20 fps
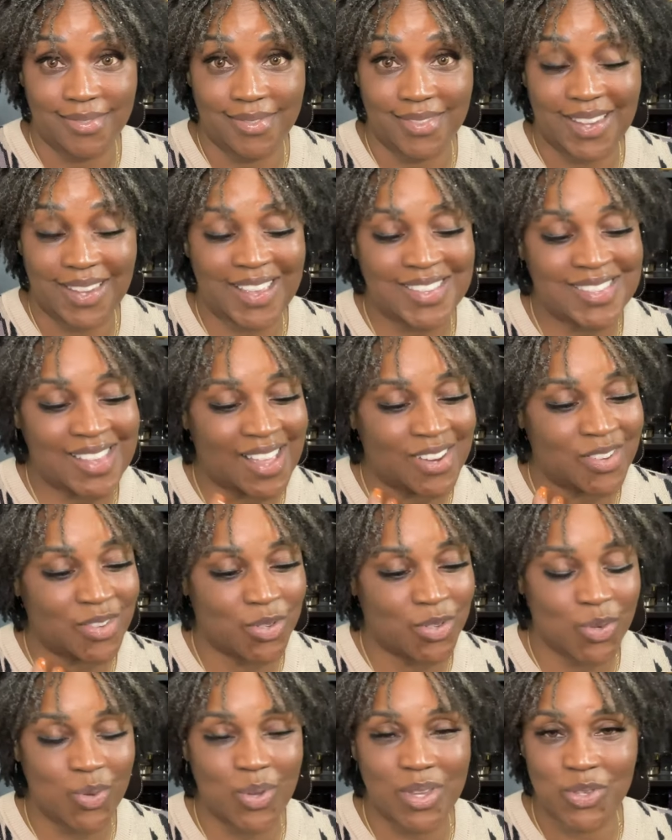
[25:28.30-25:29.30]
because I
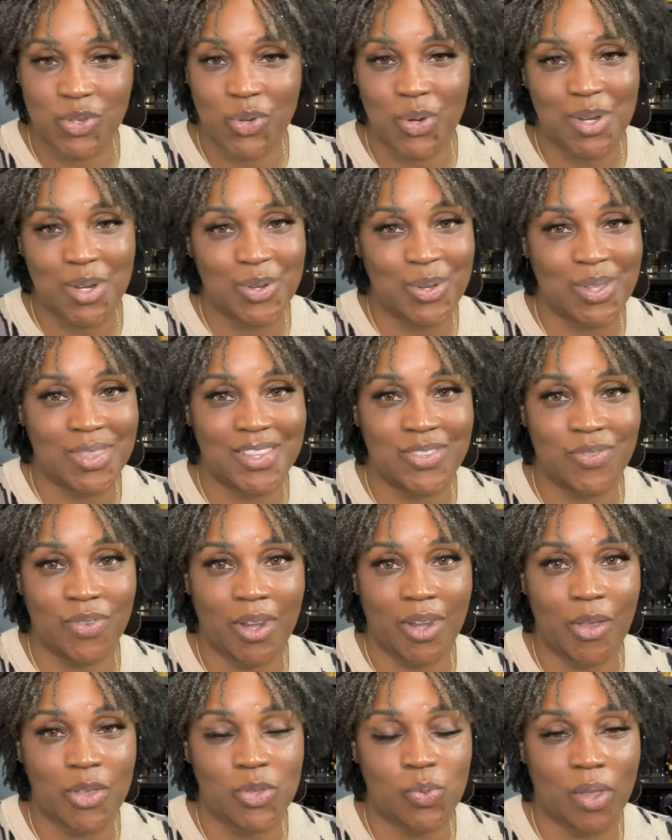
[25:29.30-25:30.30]
do enjoy doing these
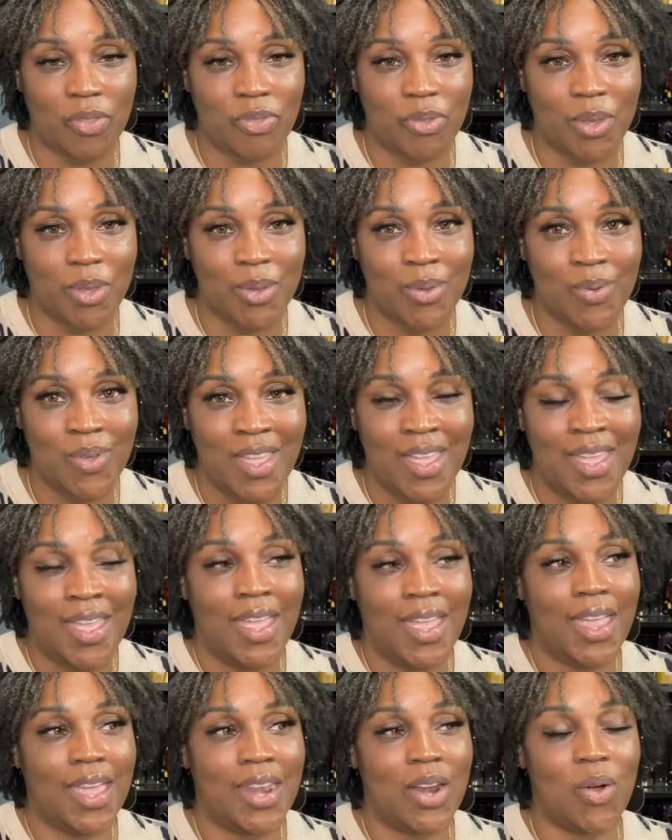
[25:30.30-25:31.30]
videos with you.
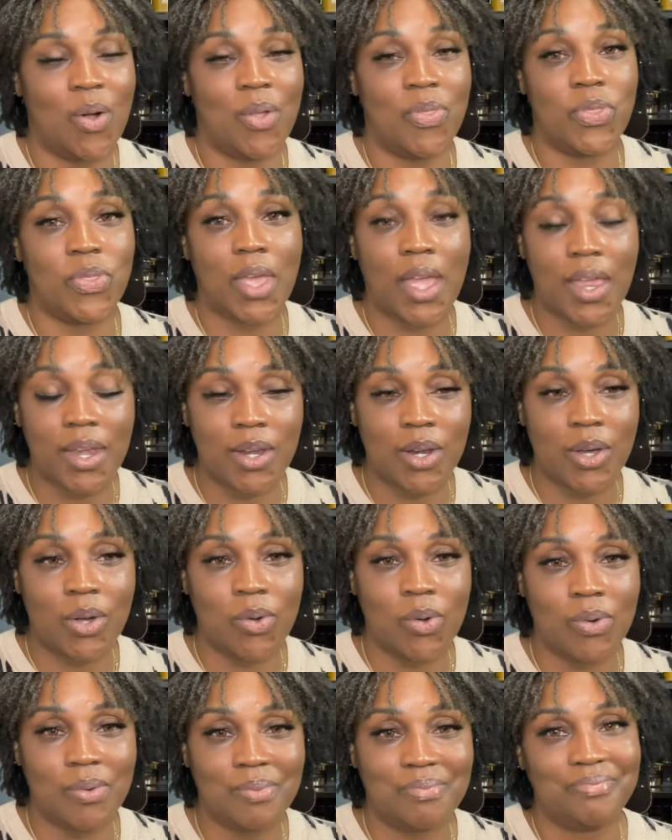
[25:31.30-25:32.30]
And on that
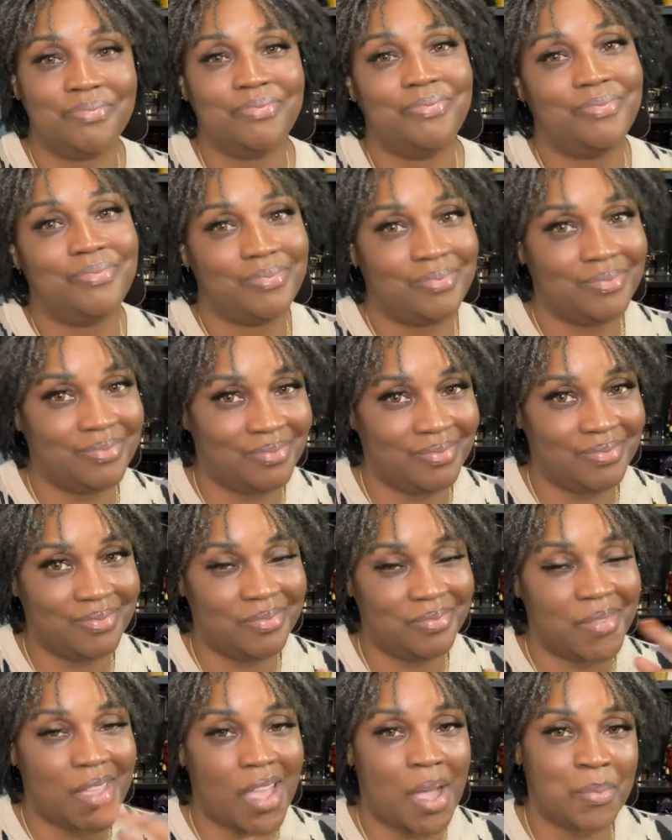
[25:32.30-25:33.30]
note,
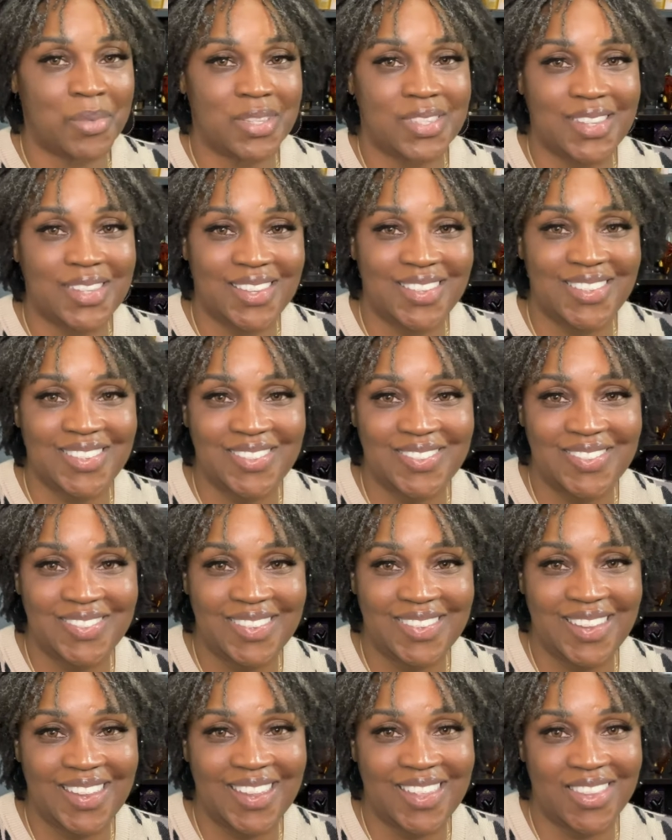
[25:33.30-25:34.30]
I'm gonna see you
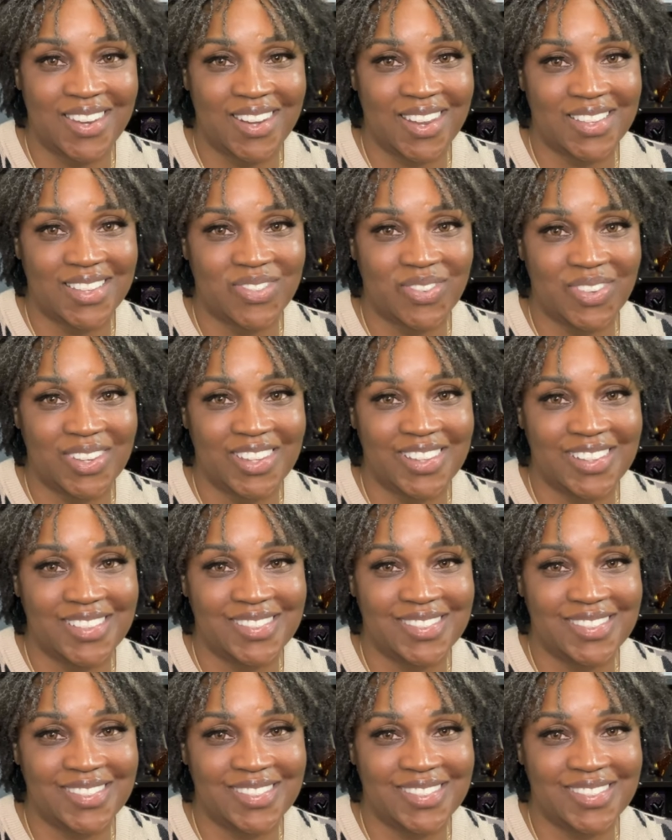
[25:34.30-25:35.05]
in the next video.